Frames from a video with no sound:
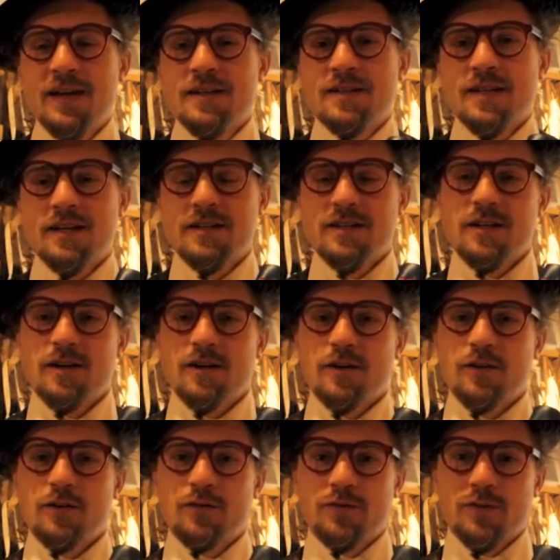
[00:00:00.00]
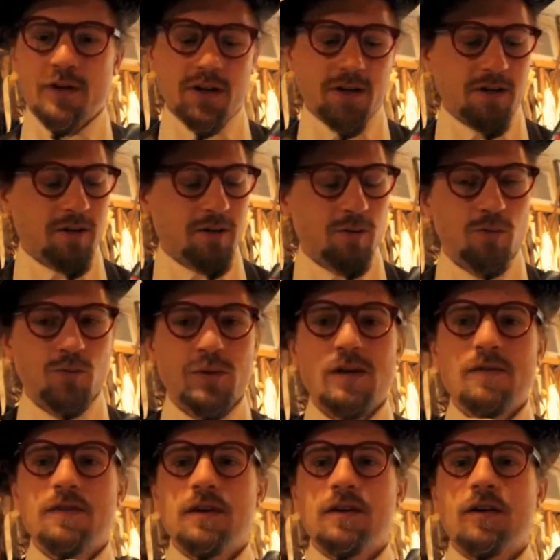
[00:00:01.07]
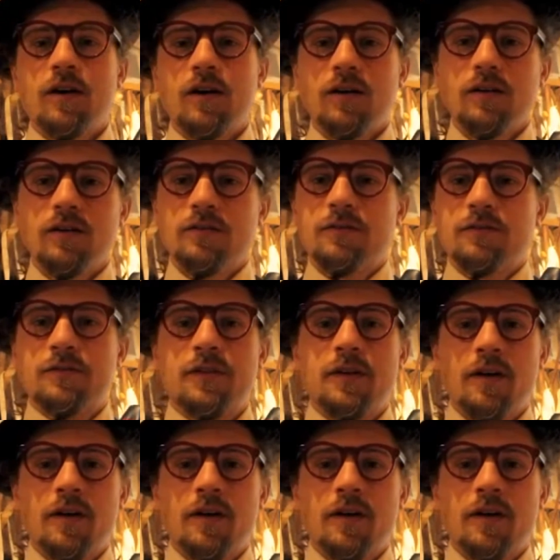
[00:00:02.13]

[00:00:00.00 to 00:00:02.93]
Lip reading: It's the idea of weaving all of